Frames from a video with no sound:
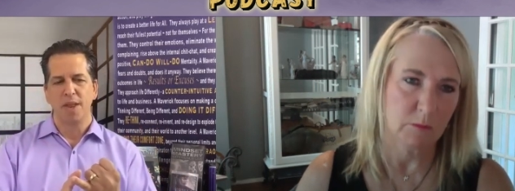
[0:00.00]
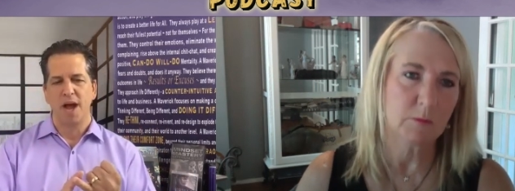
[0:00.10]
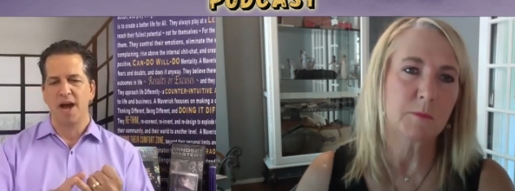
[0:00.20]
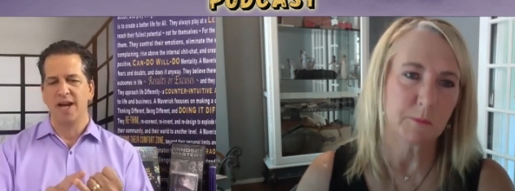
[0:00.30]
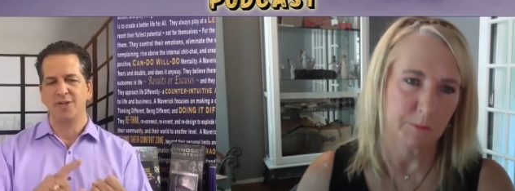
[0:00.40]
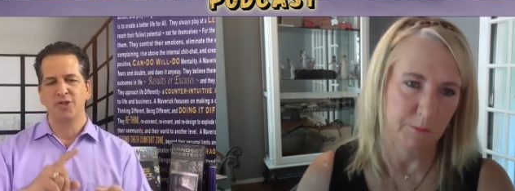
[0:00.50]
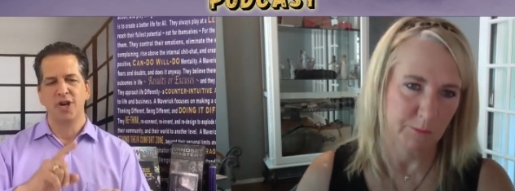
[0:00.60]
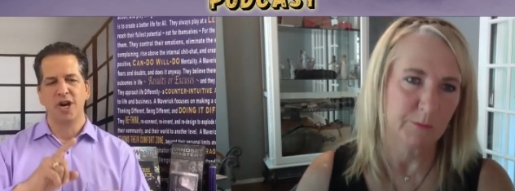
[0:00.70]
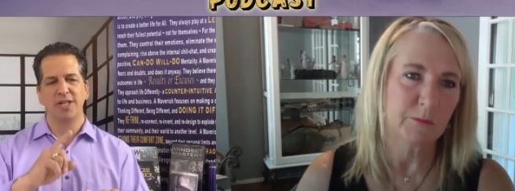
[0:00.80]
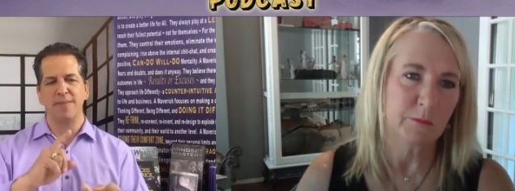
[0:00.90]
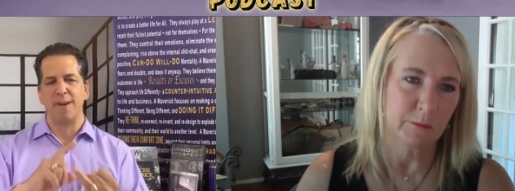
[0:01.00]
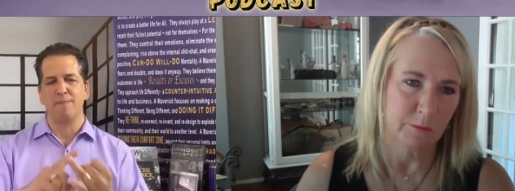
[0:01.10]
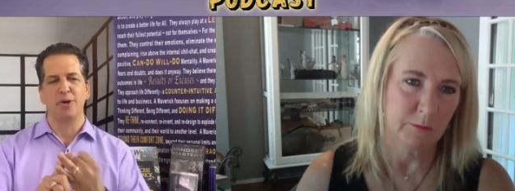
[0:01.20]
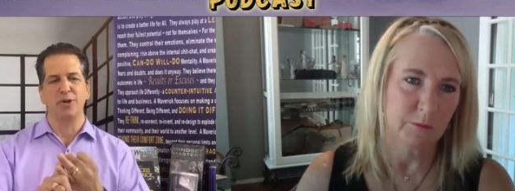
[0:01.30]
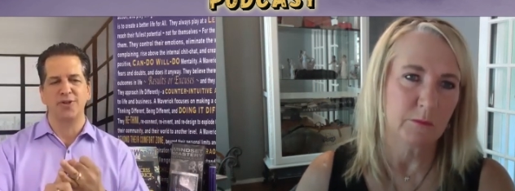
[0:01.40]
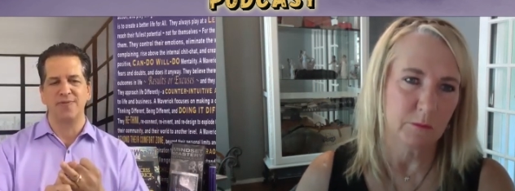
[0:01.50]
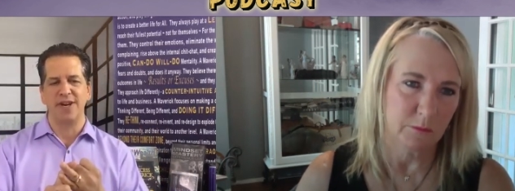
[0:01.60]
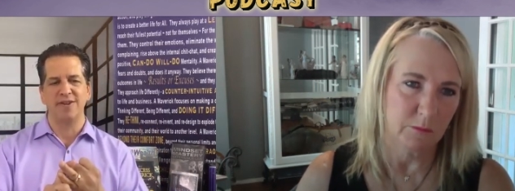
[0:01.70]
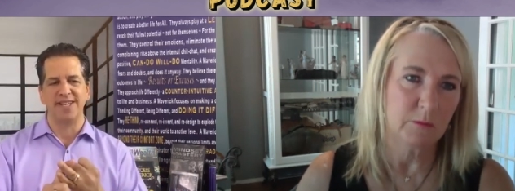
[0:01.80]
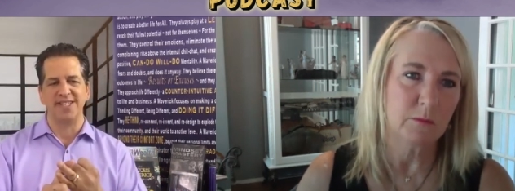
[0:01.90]
Speaker 1: uh, you talked about
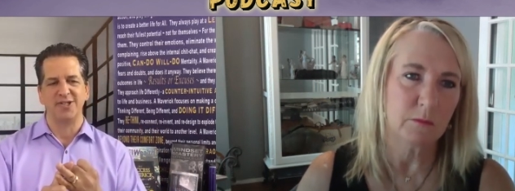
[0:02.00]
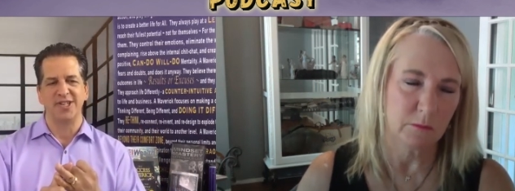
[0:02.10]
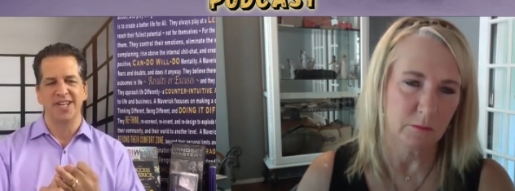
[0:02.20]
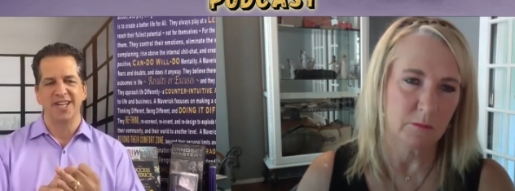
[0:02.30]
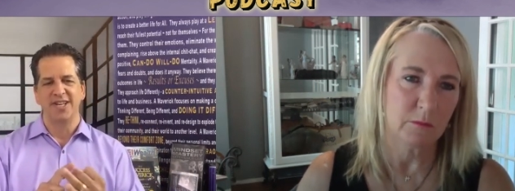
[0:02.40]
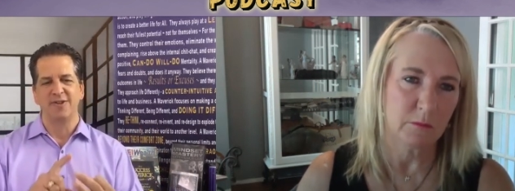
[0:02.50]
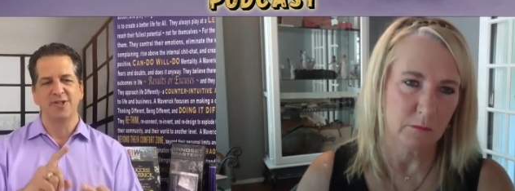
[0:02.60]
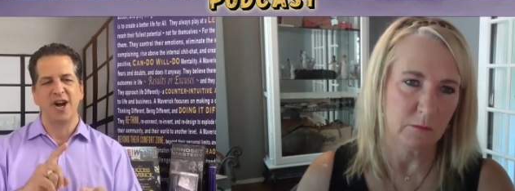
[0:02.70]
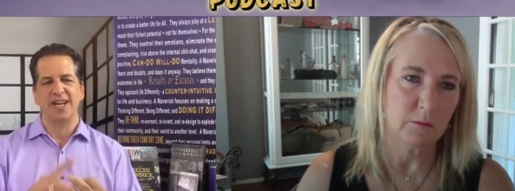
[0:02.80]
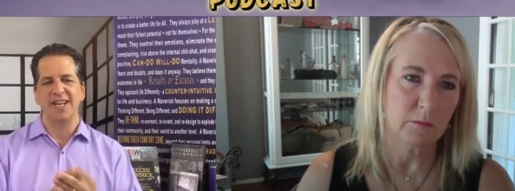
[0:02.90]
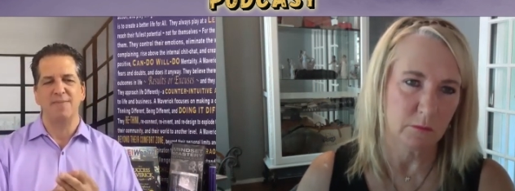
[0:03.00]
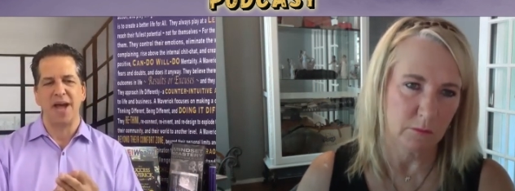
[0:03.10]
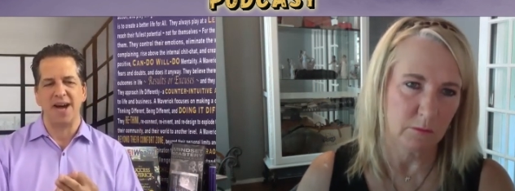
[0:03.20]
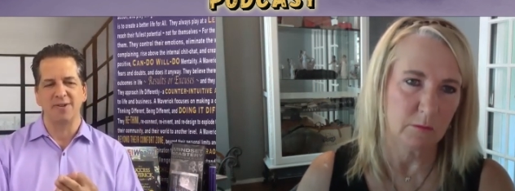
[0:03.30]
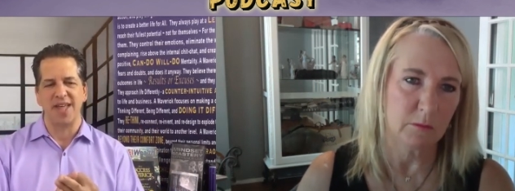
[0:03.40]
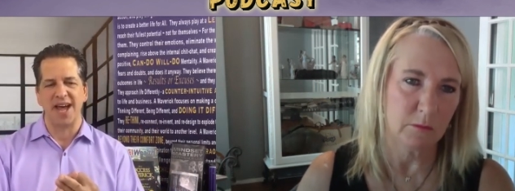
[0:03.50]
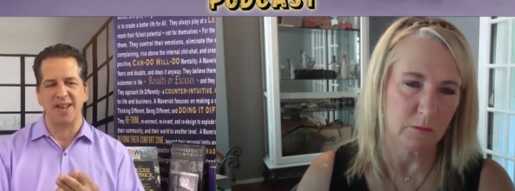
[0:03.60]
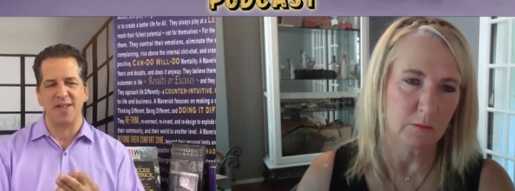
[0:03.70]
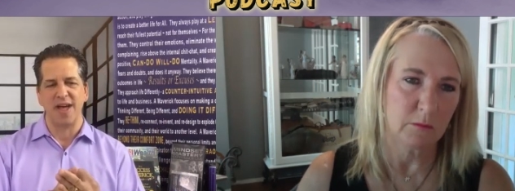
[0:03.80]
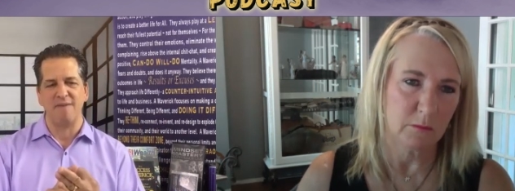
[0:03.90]
perseverance you're talking about
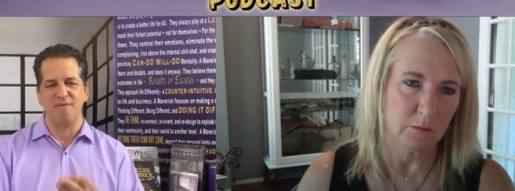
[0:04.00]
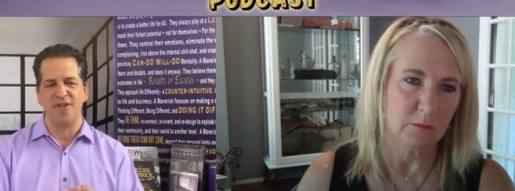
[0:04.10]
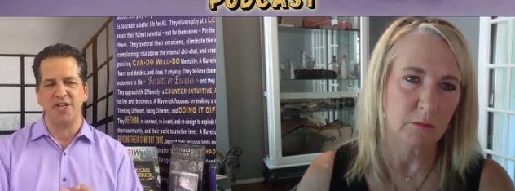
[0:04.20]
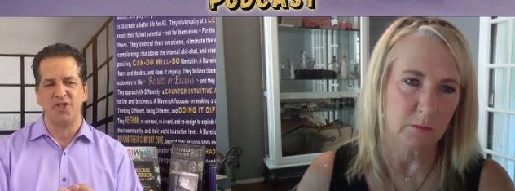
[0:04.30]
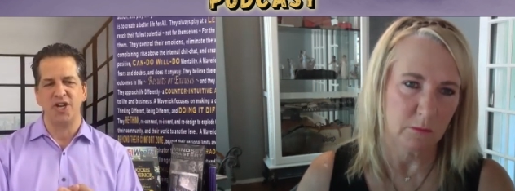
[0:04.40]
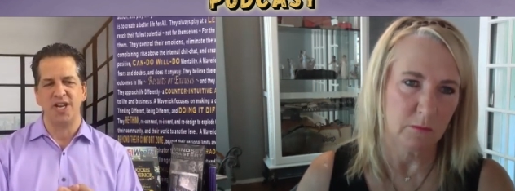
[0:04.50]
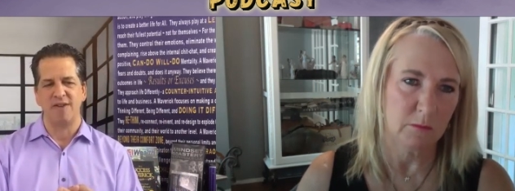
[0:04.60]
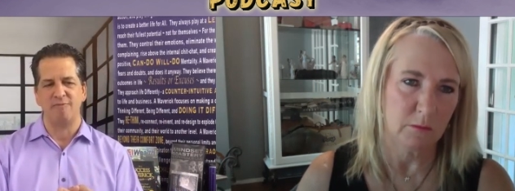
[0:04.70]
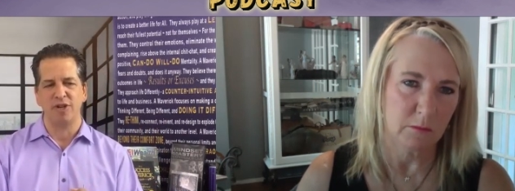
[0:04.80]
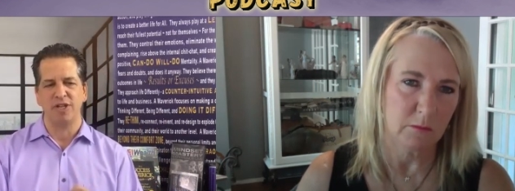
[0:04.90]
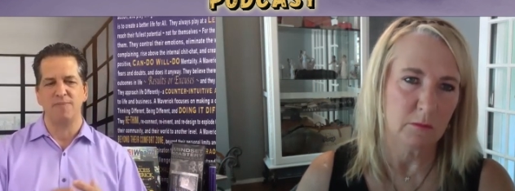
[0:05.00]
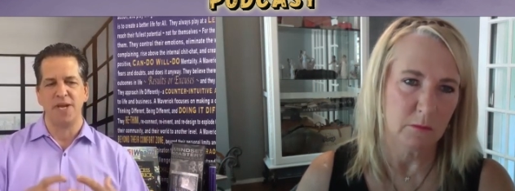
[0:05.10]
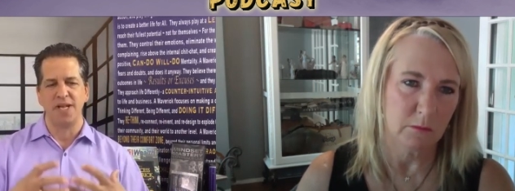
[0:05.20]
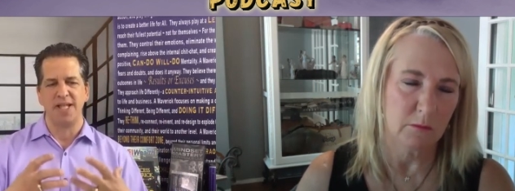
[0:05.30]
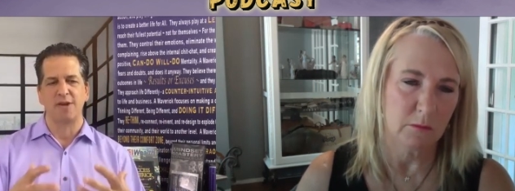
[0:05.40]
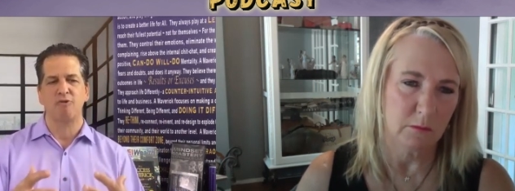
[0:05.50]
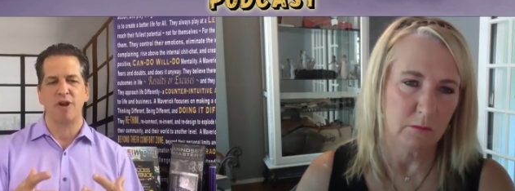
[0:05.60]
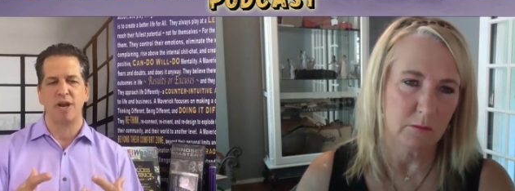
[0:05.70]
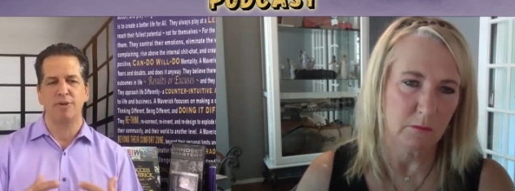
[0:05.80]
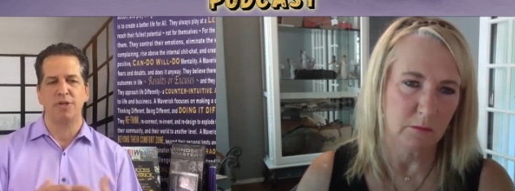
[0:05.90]
that that vision and really being that
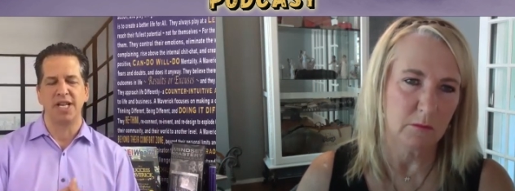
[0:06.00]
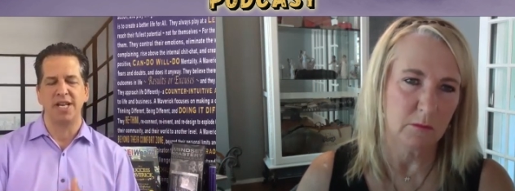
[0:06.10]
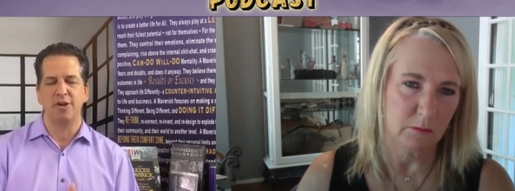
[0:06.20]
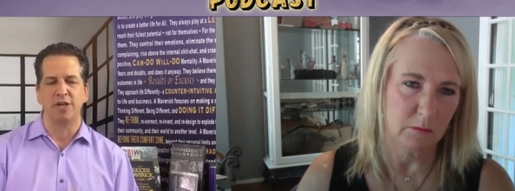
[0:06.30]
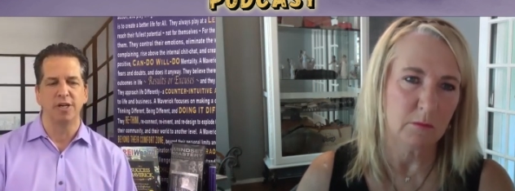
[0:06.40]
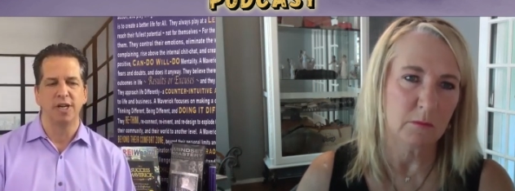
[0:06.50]
credible leader